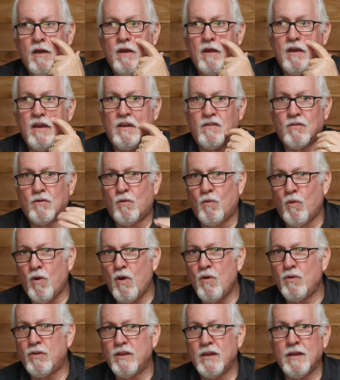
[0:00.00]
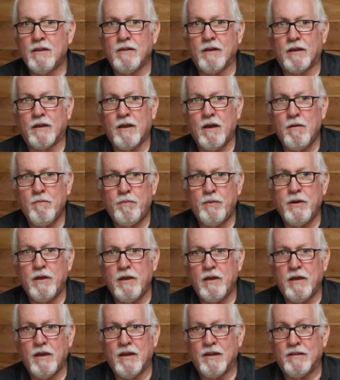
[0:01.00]
It's growth in the
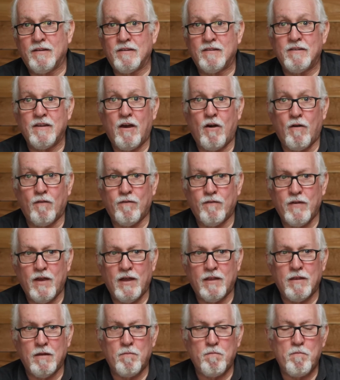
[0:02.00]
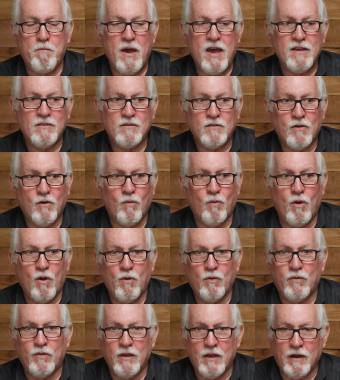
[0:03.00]
company itself, and the best
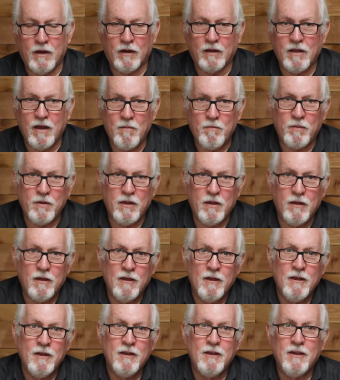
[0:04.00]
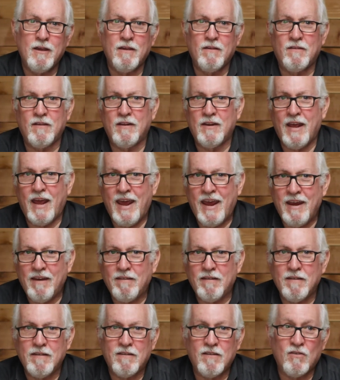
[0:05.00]
growth in a company is an
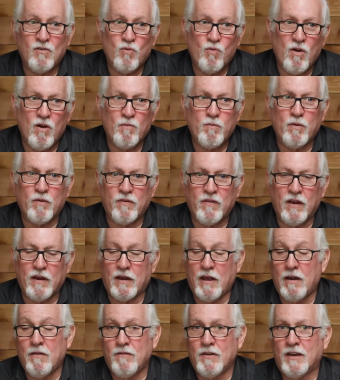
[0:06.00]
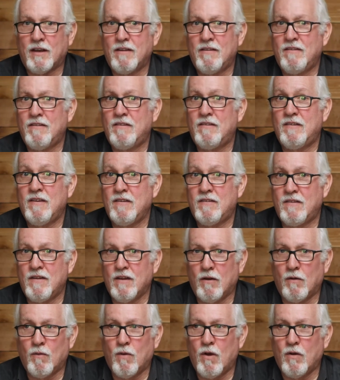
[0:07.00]
8 to 12%, kind of a
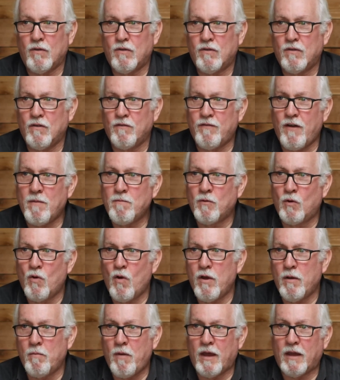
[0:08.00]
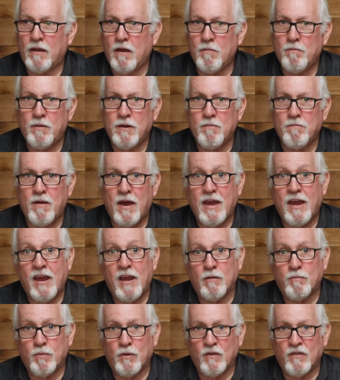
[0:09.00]
consistent growth. So if I'm growing my company by
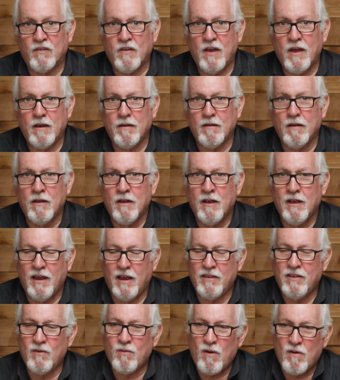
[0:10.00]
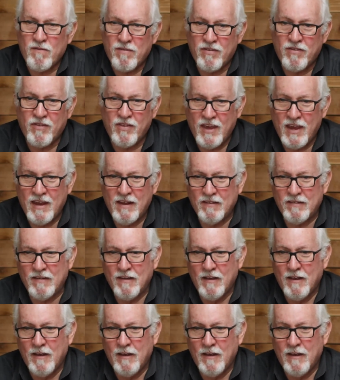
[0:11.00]
8%, and there are things